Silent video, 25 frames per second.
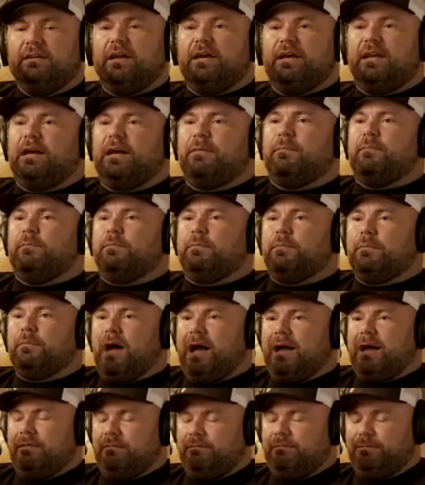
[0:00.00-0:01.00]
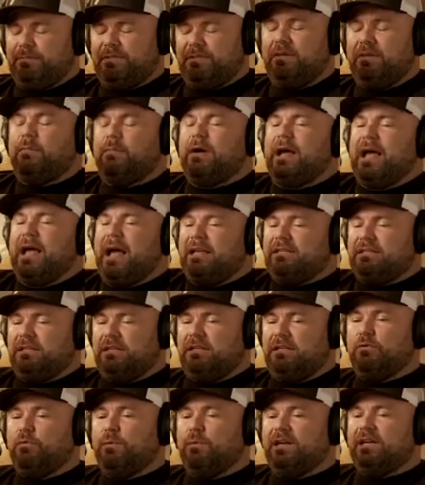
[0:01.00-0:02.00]
and i'm i tip my hat to
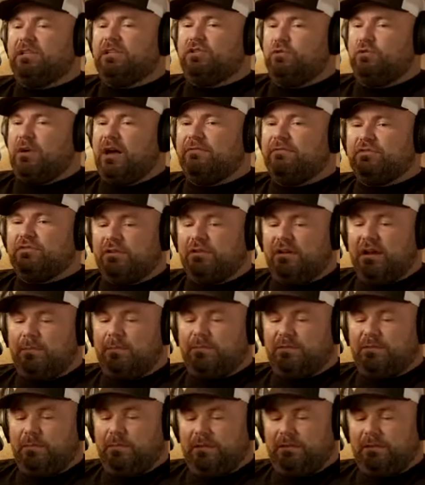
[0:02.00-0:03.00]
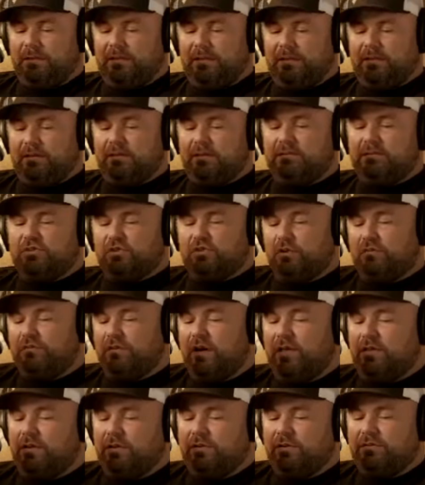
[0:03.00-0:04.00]
you because you have stood up to be a leader and serve
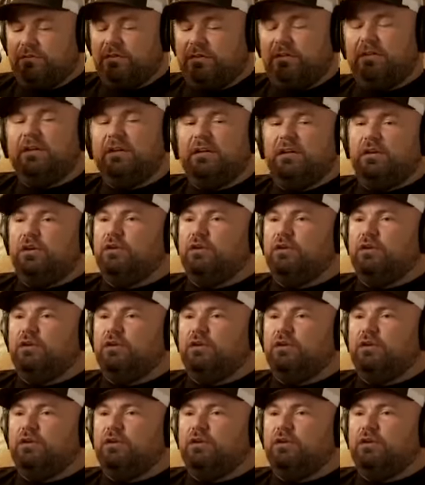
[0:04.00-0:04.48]
others and